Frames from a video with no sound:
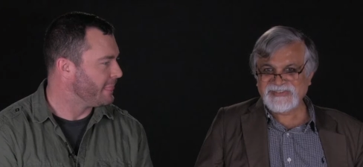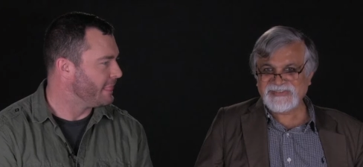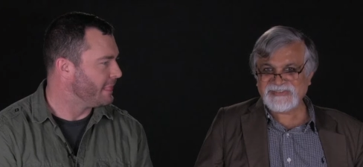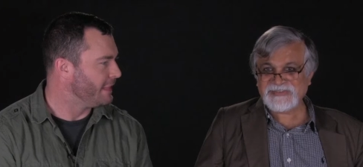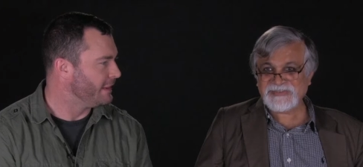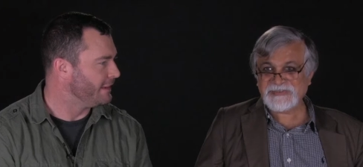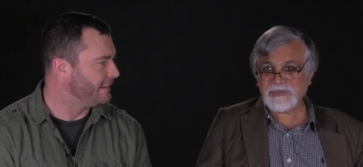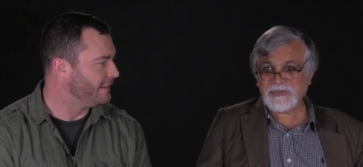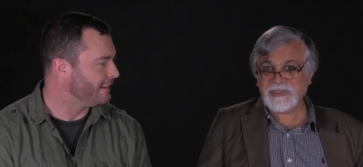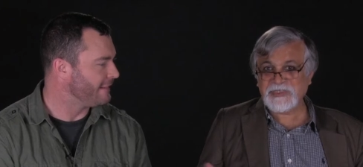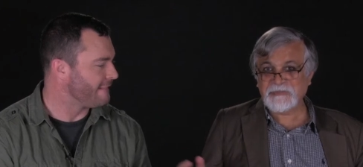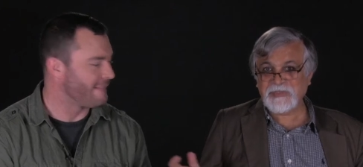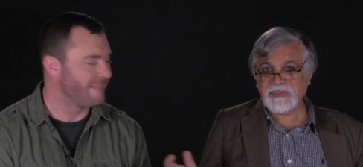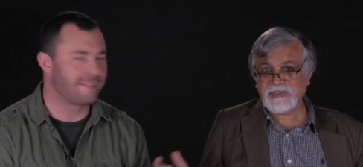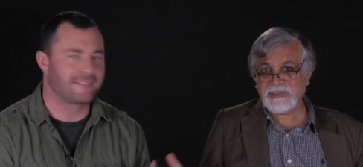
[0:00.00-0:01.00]
Speaker 1: This is
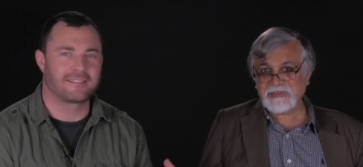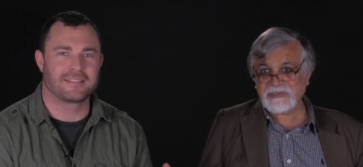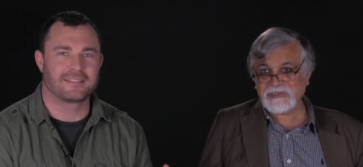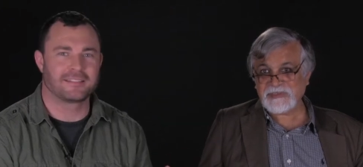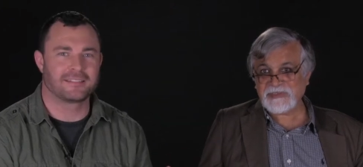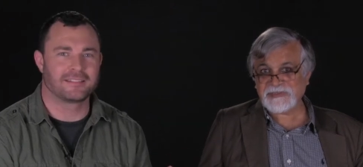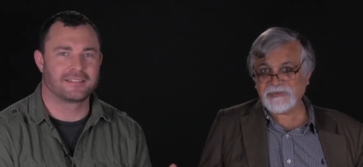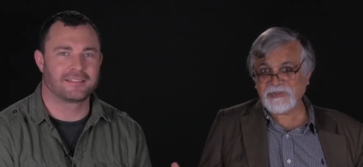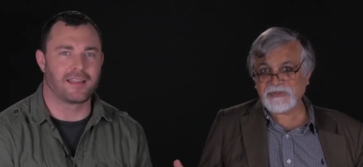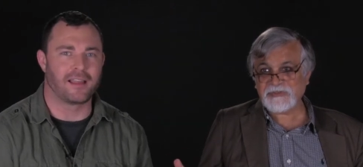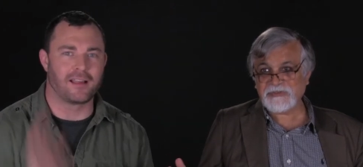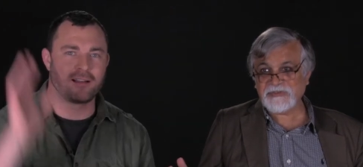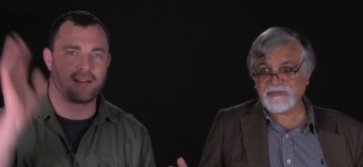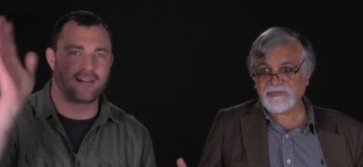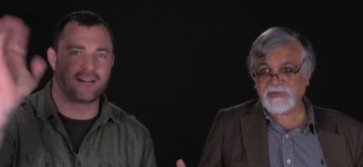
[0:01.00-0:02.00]
Jordi Mitic. He's
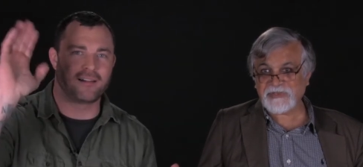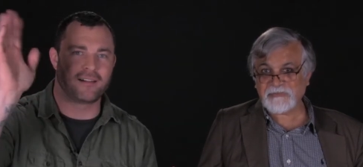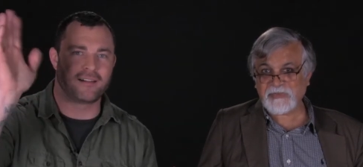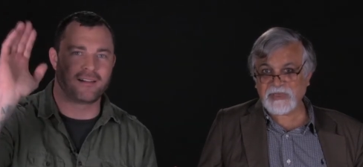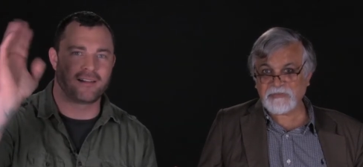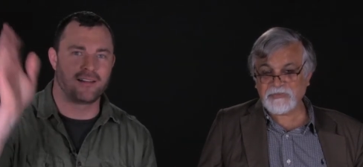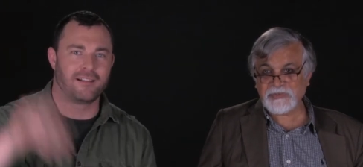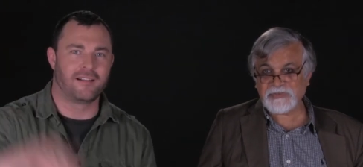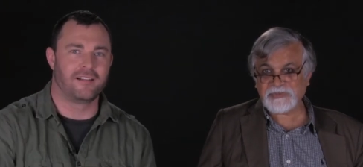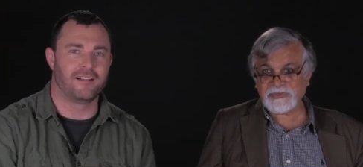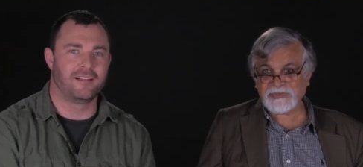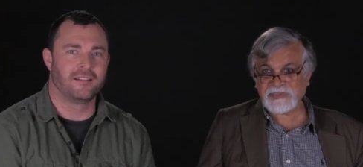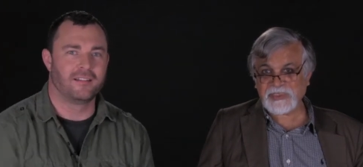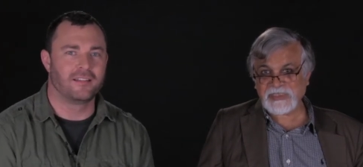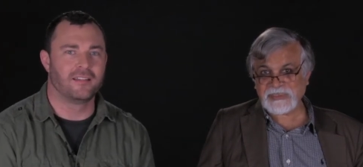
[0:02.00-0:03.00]
going to defend my book
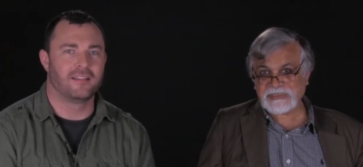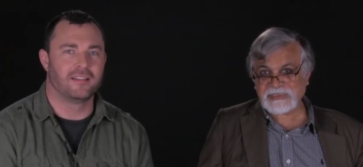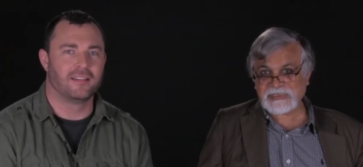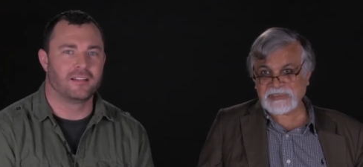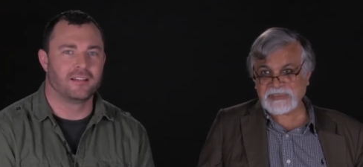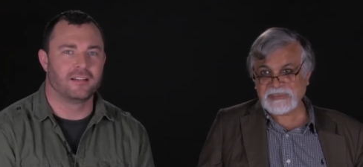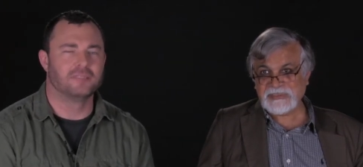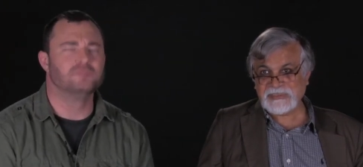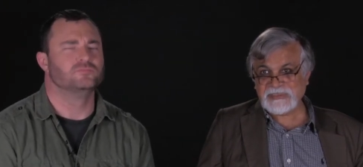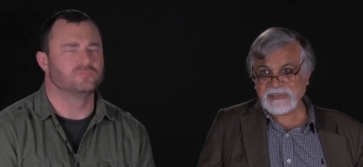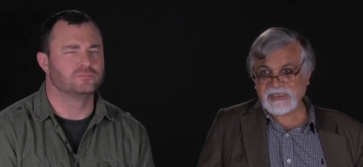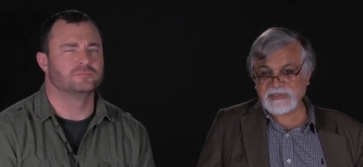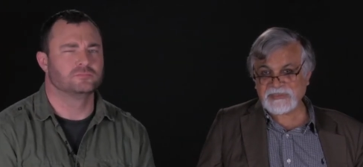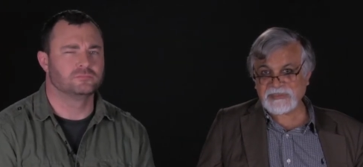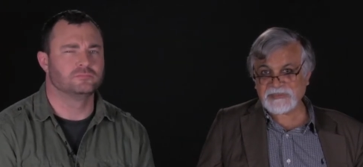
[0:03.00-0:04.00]
Nostalgia.
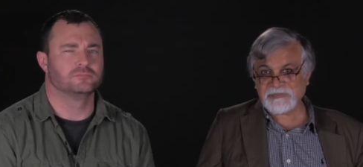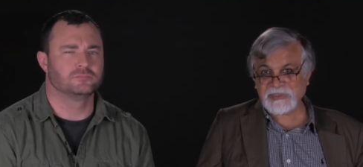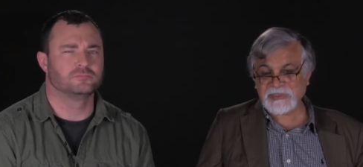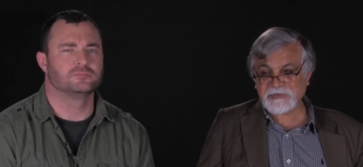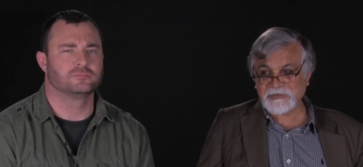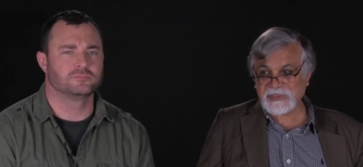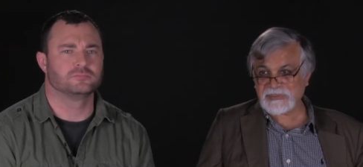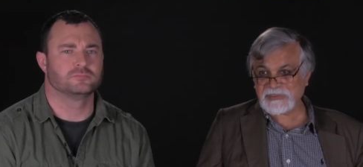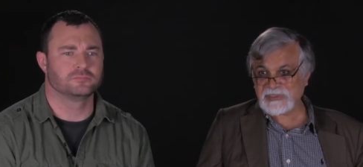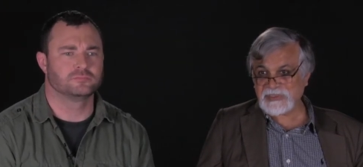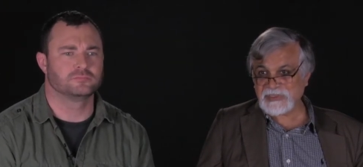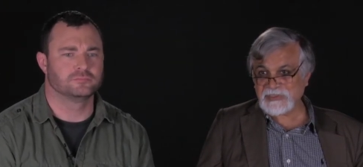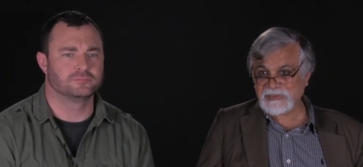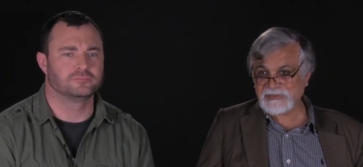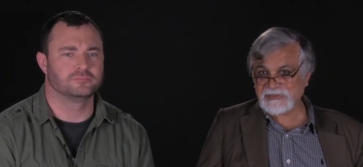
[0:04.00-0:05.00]
I just met him
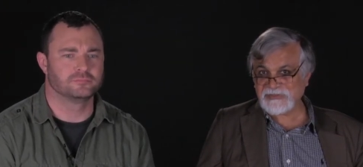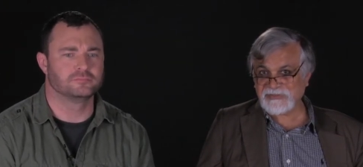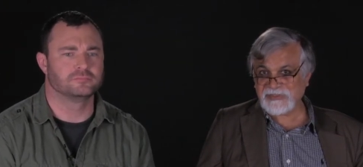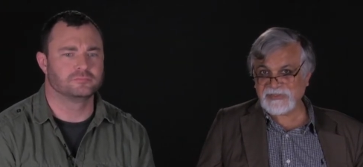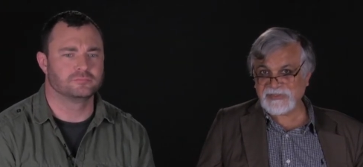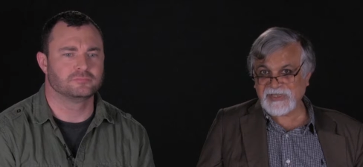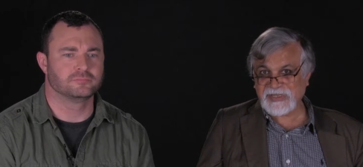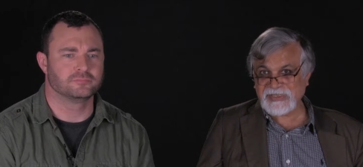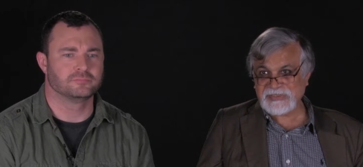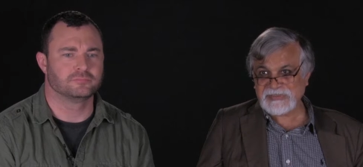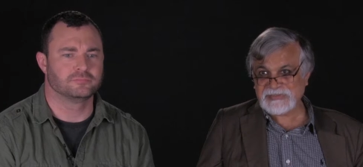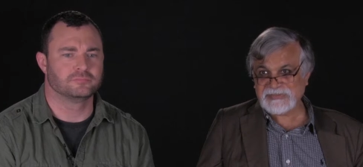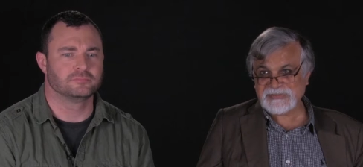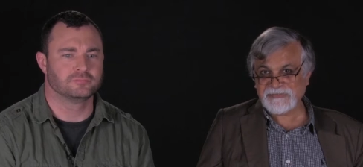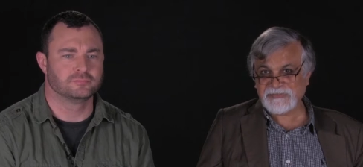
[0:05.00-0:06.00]
yesterday. He's a great guy,
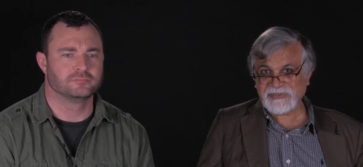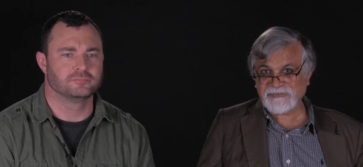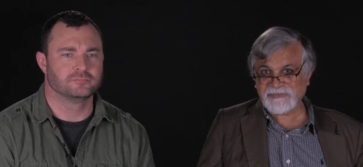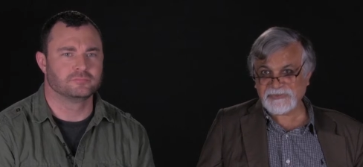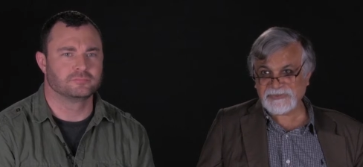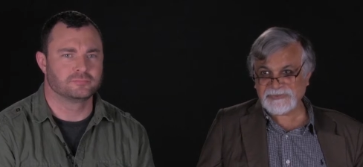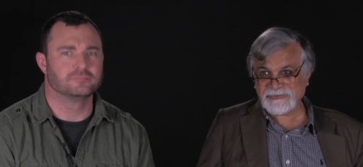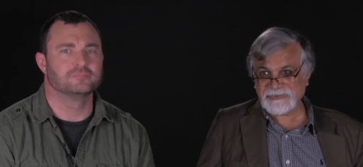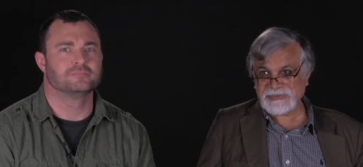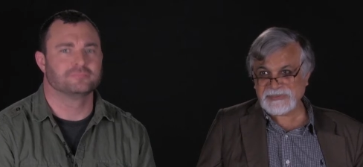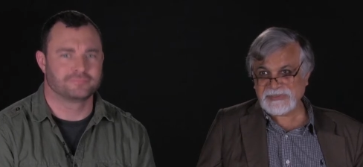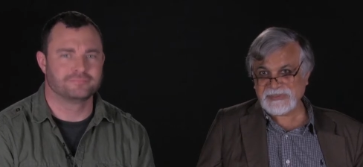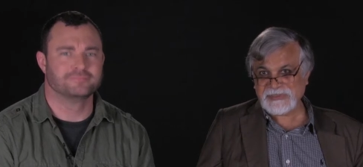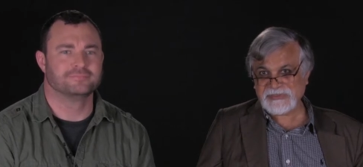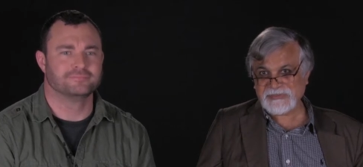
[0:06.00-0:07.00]
very
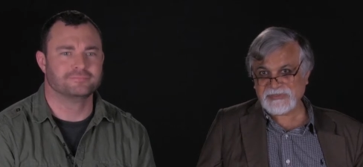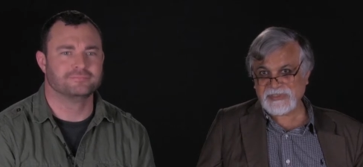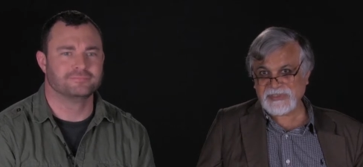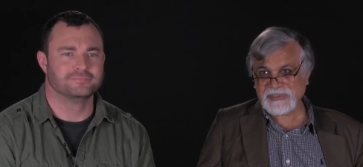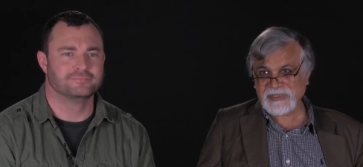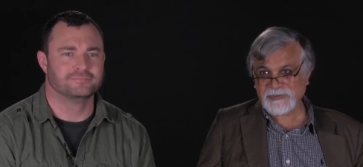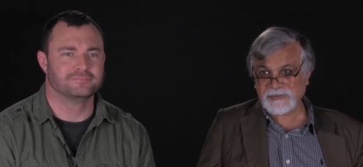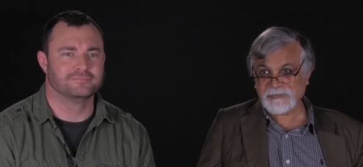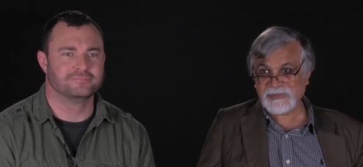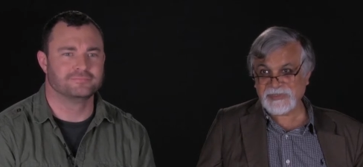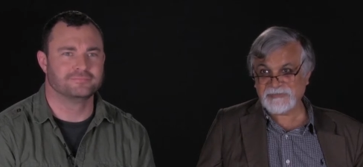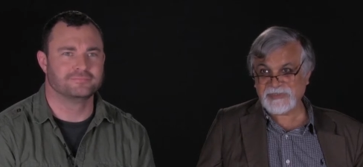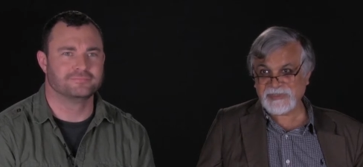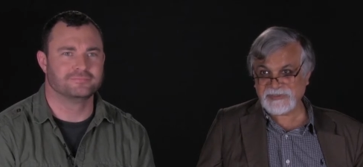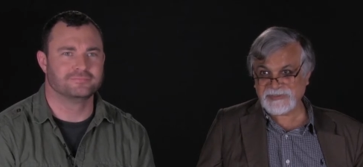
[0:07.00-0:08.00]
forceful, and I hope
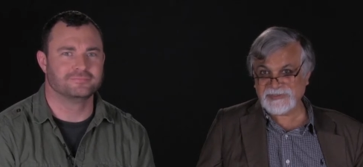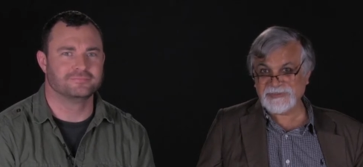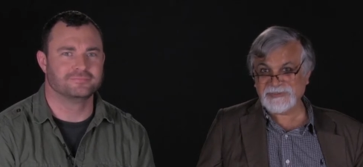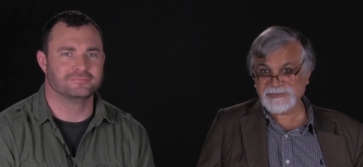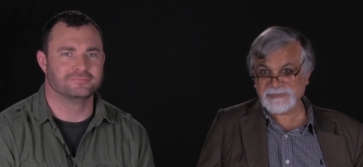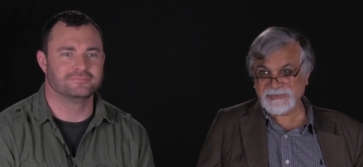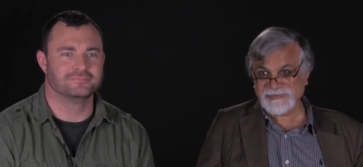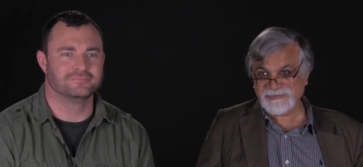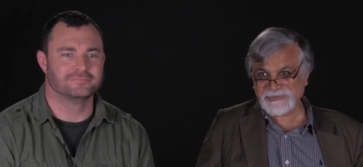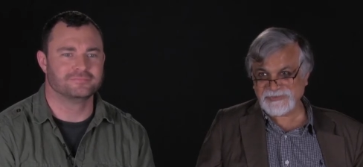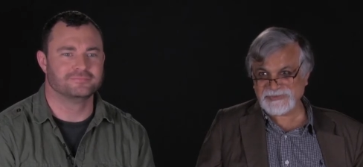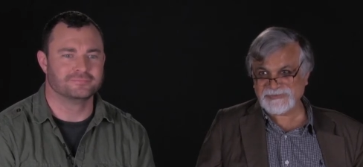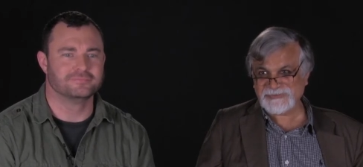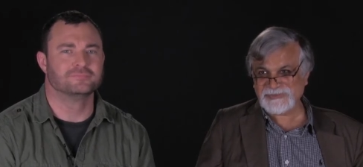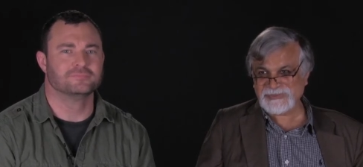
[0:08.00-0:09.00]
he'll continue to be
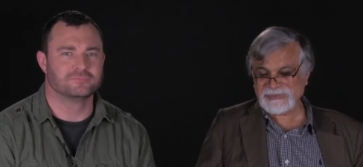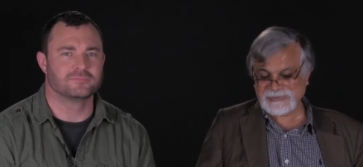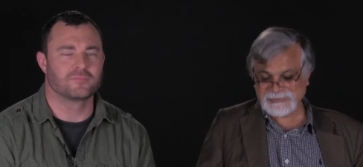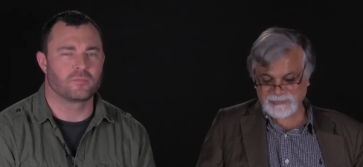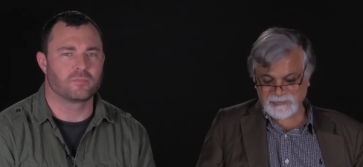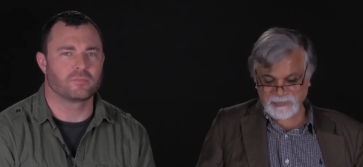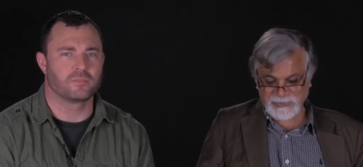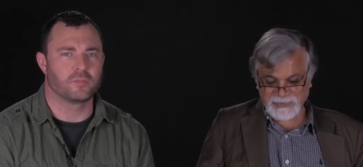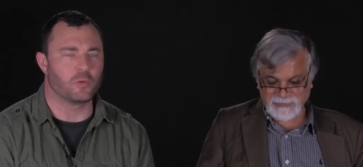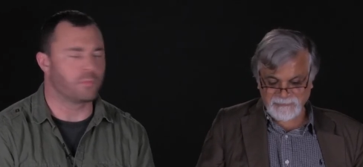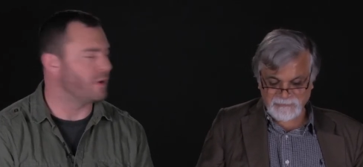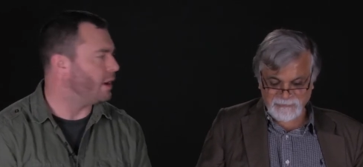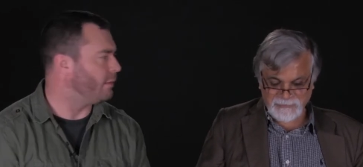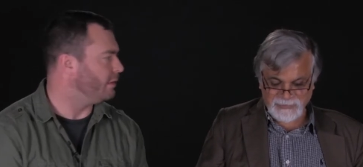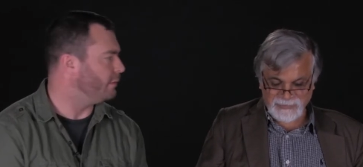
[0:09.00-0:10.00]
forceful. No
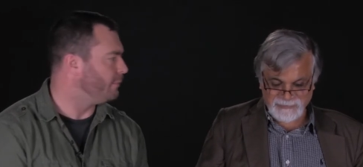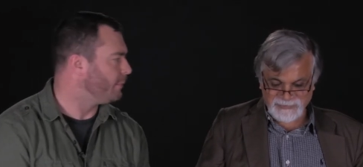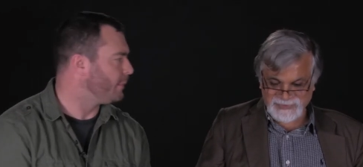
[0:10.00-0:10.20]
problem.